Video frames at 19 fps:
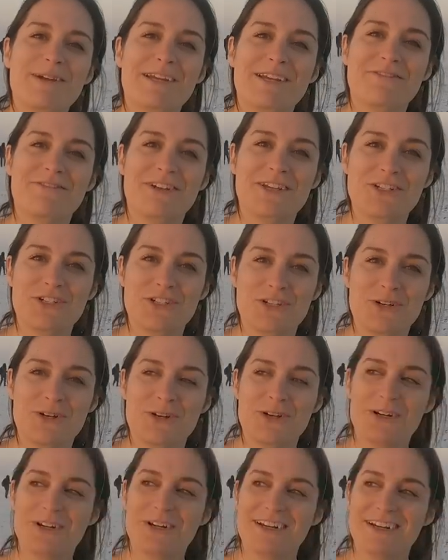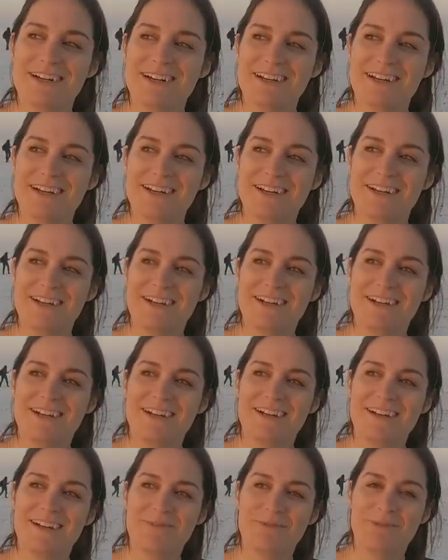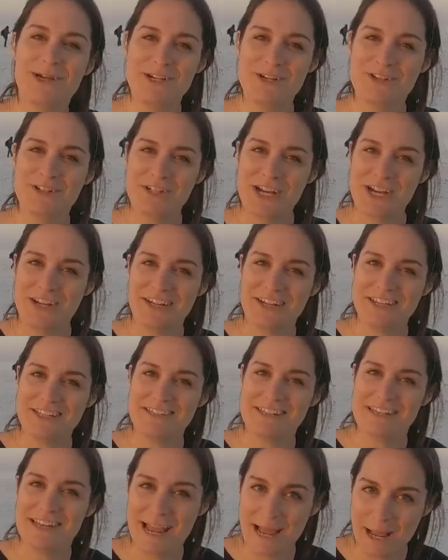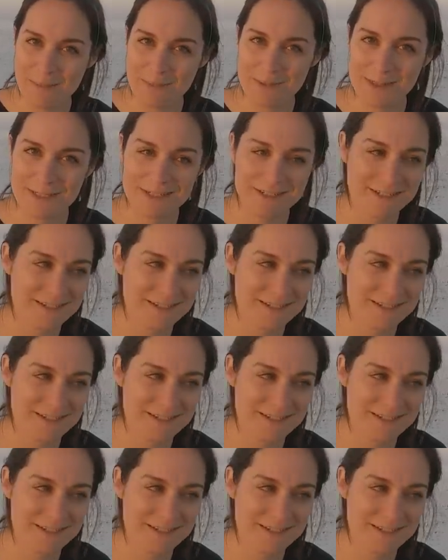a big adventure when your child hasn't napped